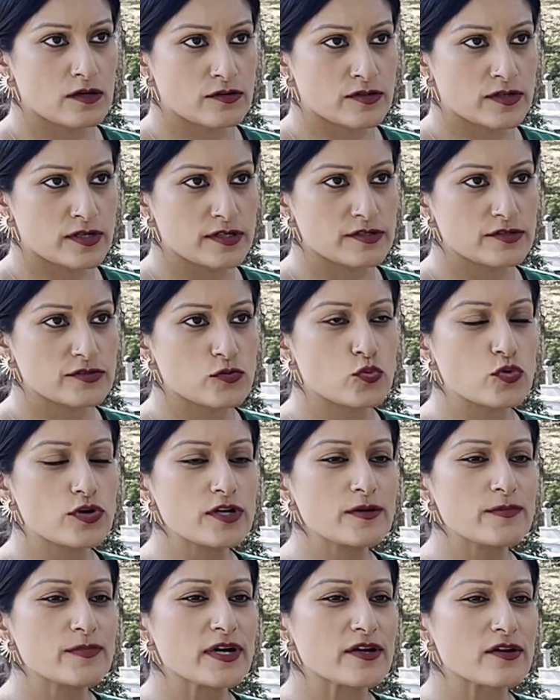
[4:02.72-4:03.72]
Okay,
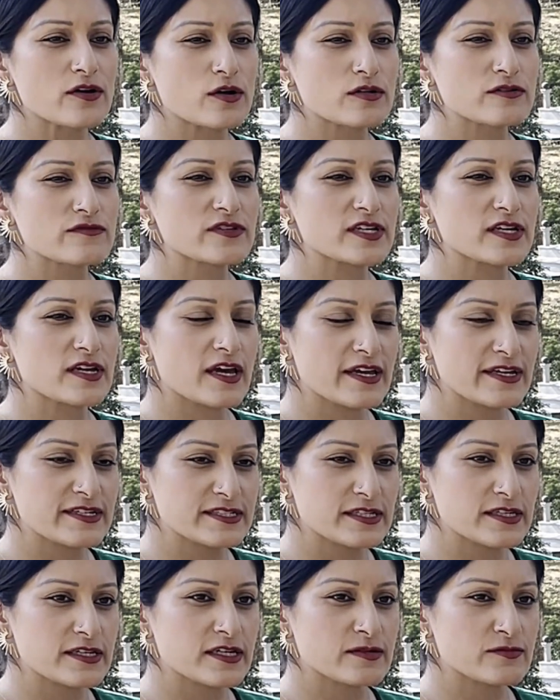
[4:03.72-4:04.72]
what about all the
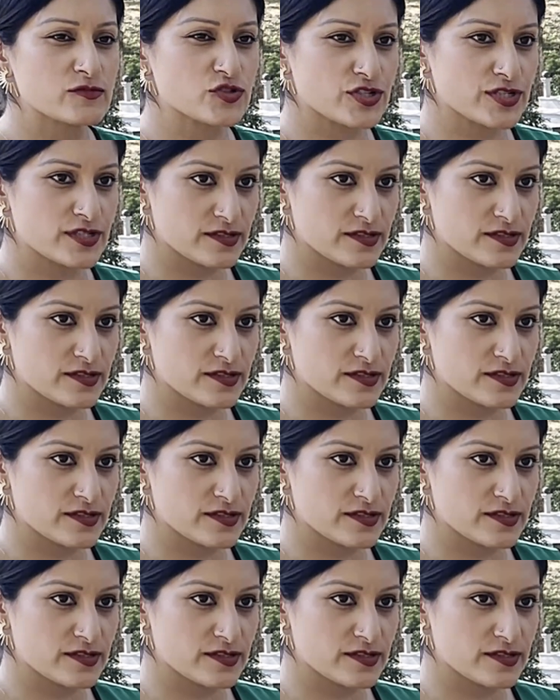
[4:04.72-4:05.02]
ATM